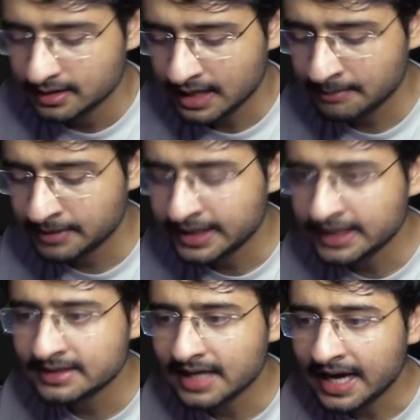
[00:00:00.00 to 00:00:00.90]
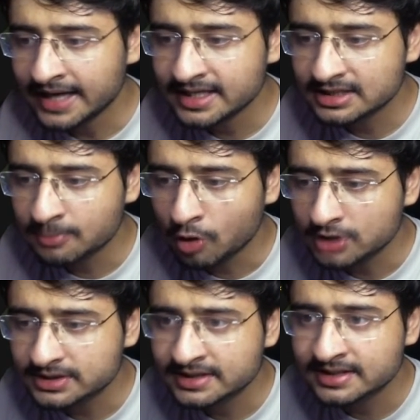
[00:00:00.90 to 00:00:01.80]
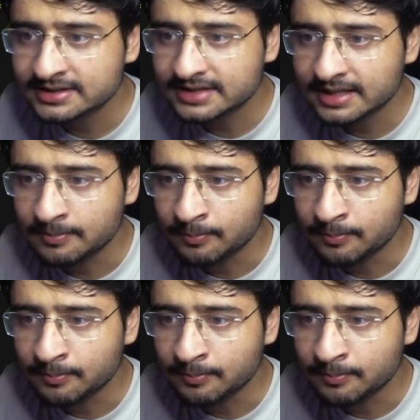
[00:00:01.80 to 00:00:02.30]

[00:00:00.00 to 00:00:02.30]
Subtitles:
I'm getting the ith box in this